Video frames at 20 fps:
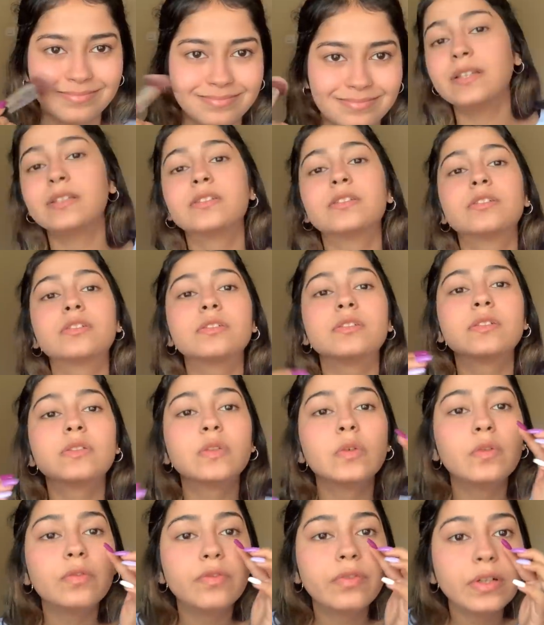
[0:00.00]

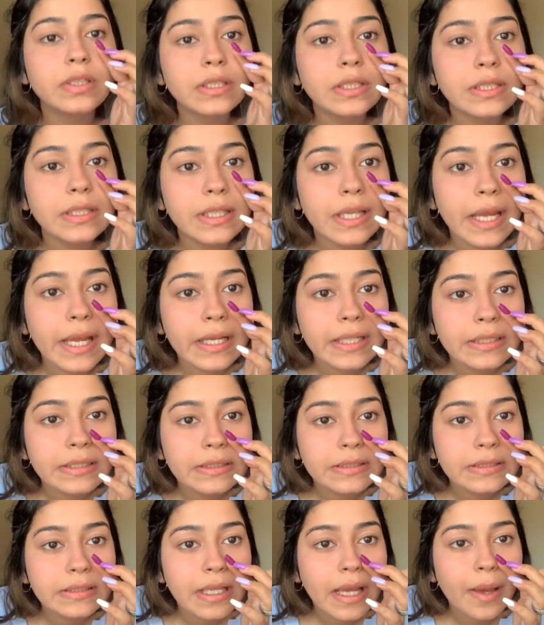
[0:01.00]
So for the next
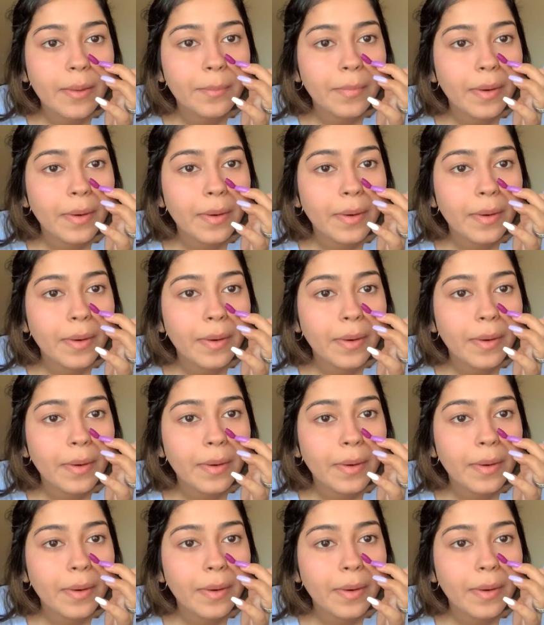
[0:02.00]
step,